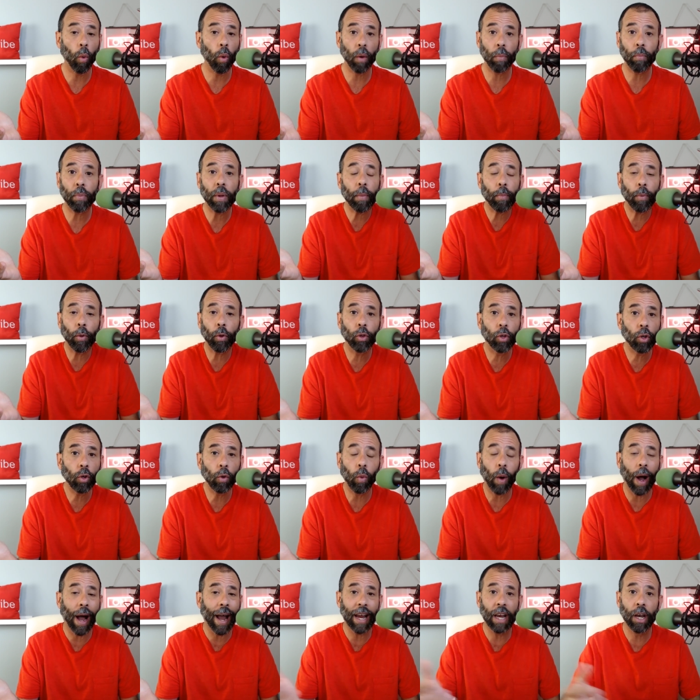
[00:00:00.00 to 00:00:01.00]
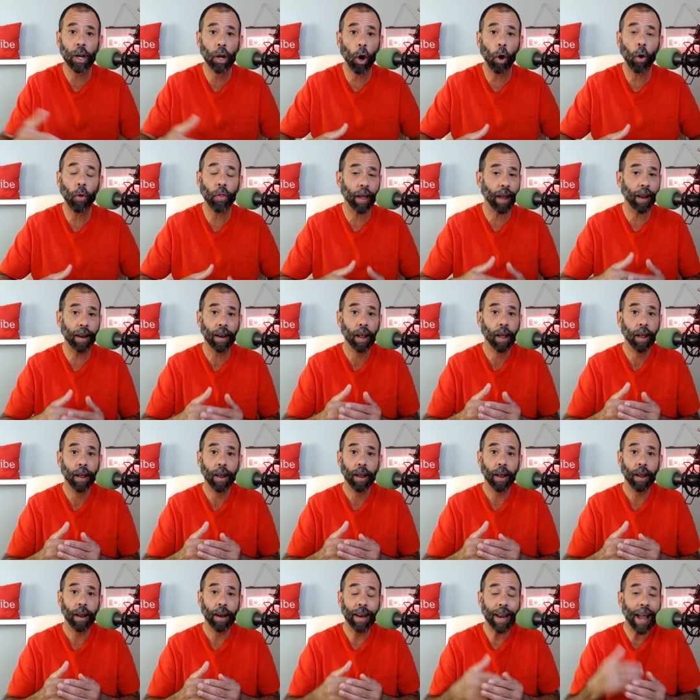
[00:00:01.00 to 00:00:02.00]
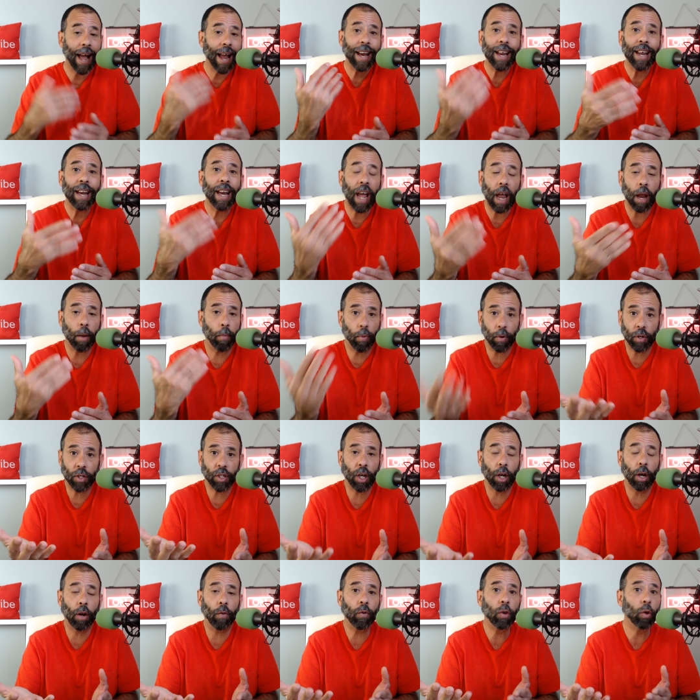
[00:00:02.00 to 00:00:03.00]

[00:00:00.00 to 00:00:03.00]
what people do. I know that 99%